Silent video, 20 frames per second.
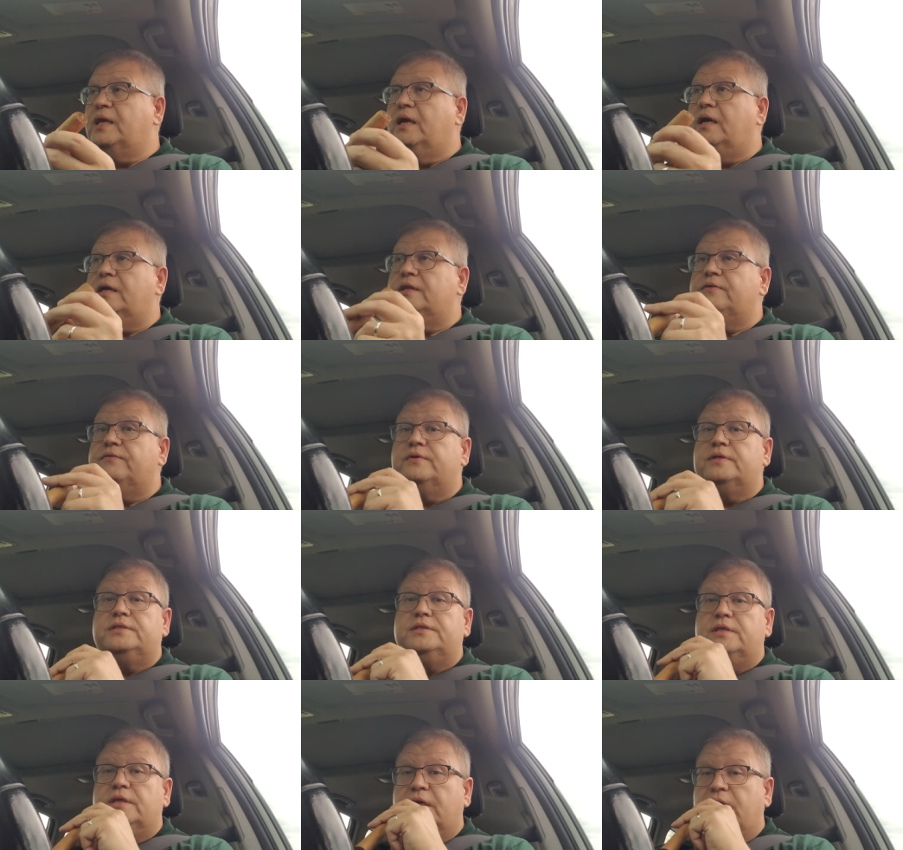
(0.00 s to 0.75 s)
And the
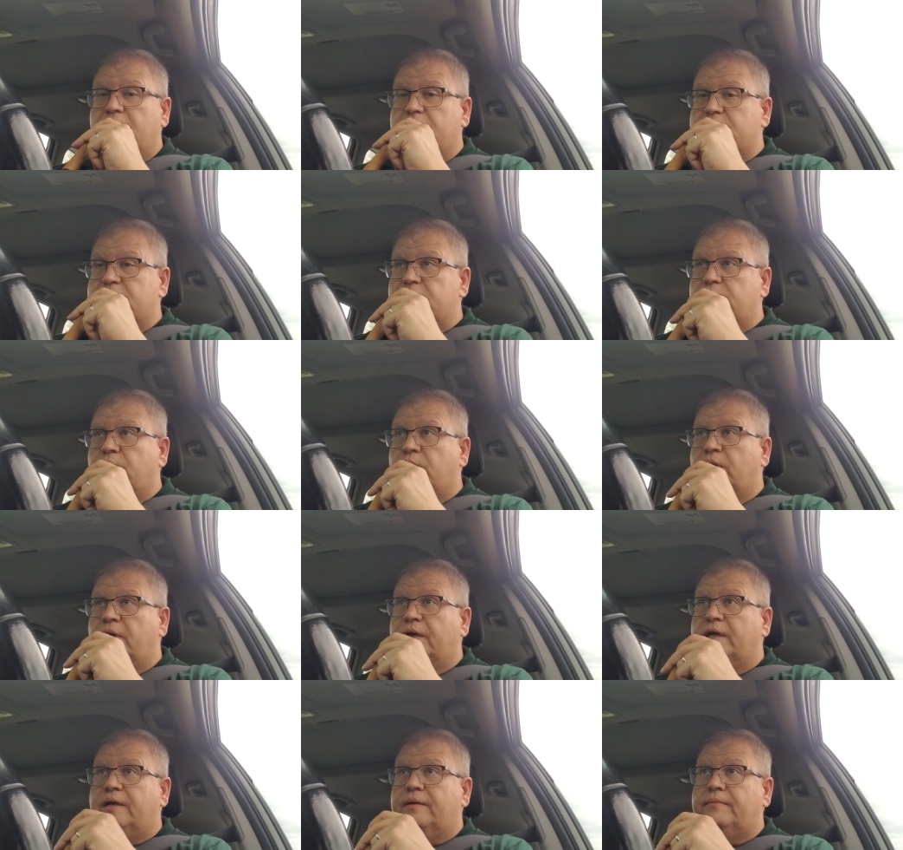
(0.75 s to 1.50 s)
reason you can't see
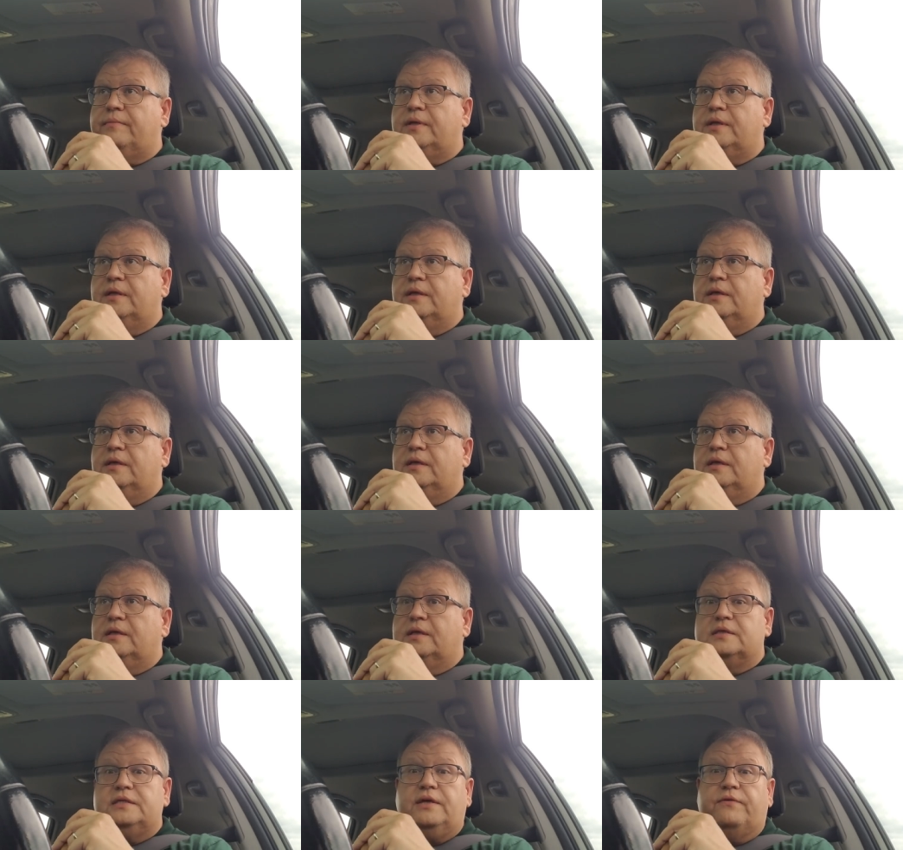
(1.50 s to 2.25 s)
where I am
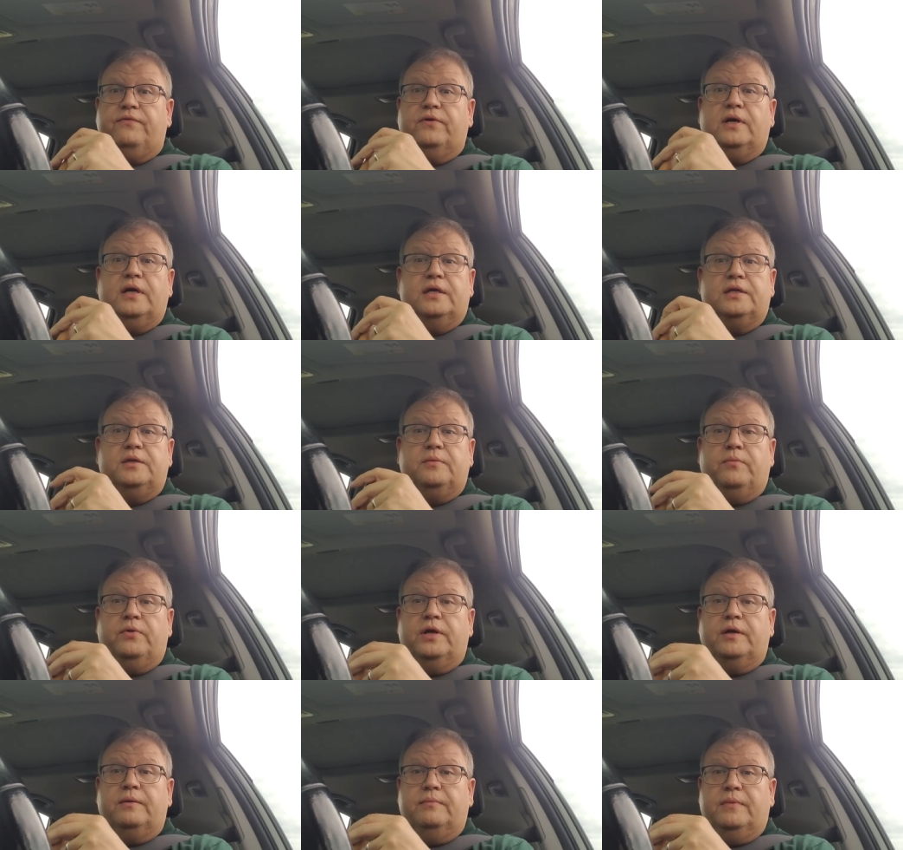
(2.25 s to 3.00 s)
is I forgot to
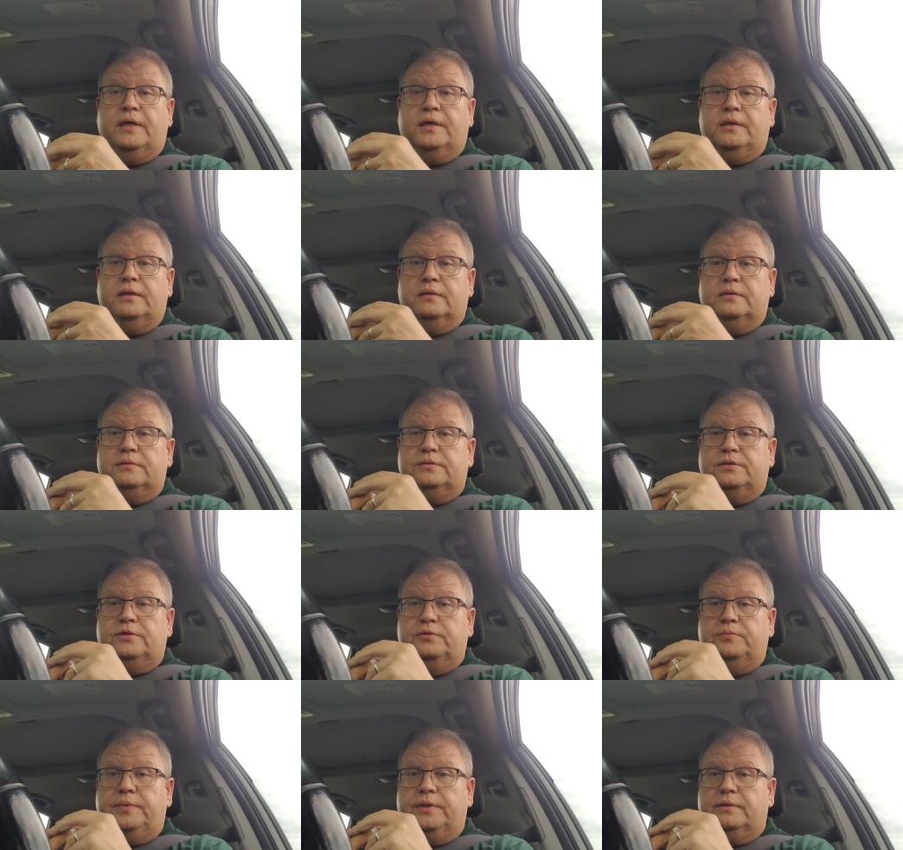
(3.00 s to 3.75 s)
bring my
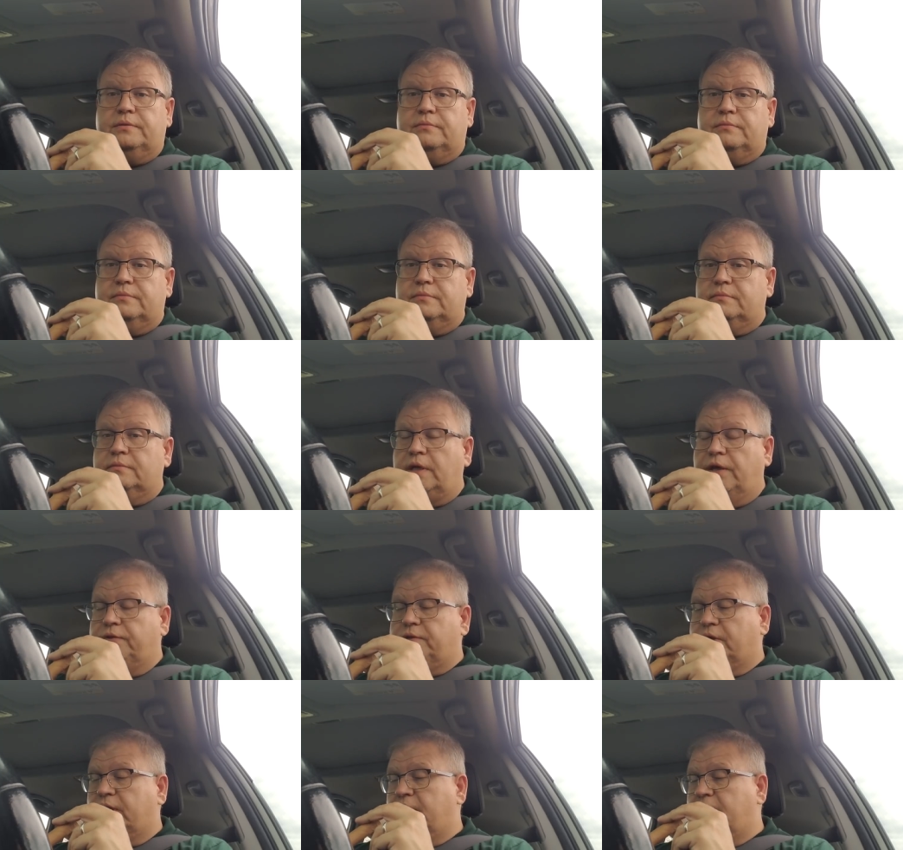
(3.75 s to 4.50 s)
stupid
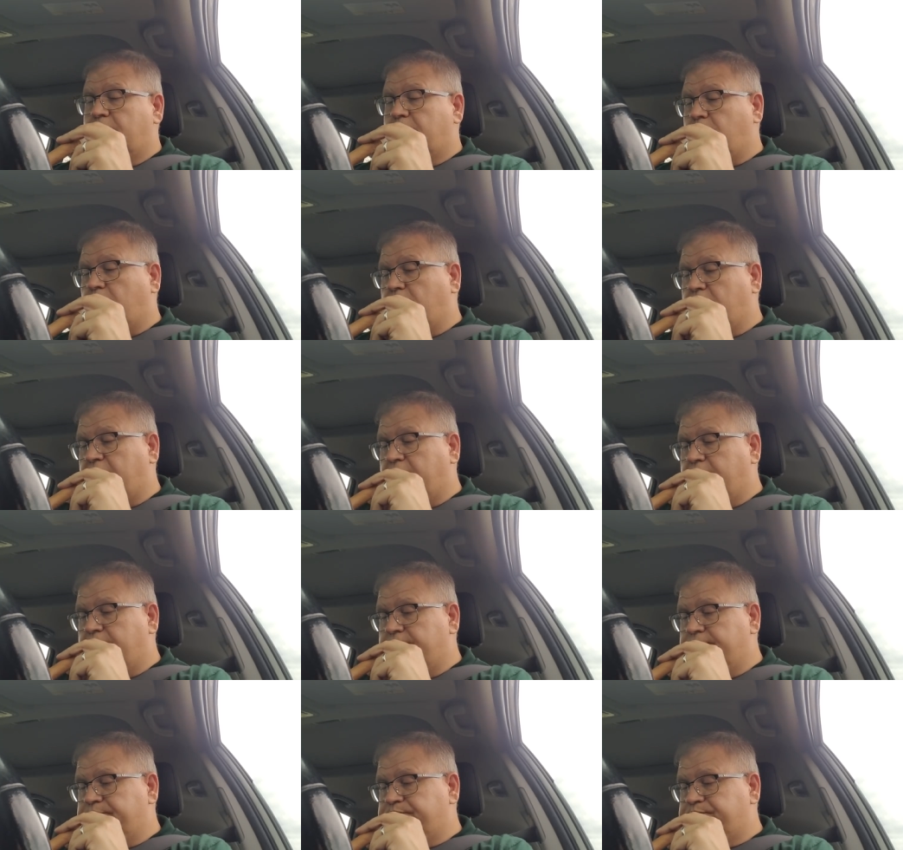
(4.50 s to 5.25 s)
other camera again.